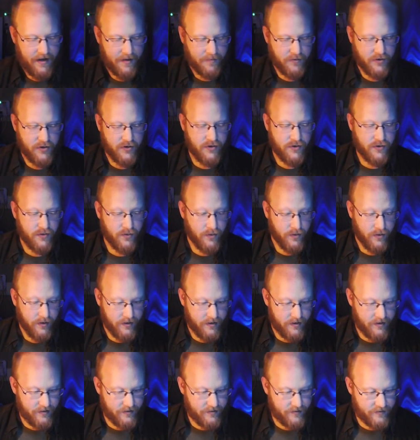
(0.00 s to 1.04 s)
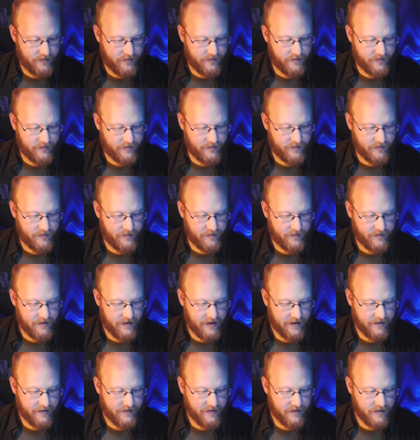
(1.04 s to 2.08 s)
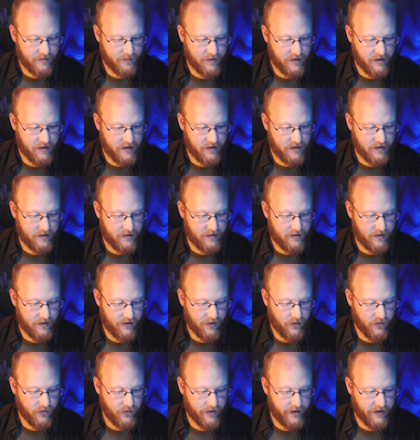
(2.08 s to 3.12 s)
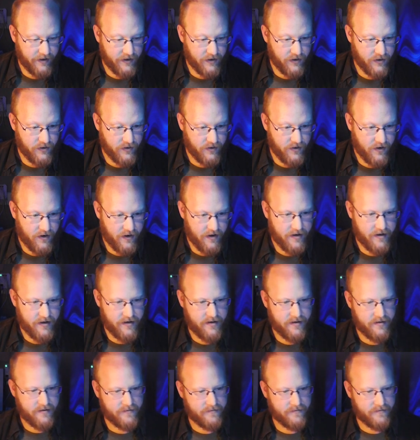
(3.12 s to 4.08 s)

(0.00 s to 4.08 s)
I'm sure that's going to be a really good card.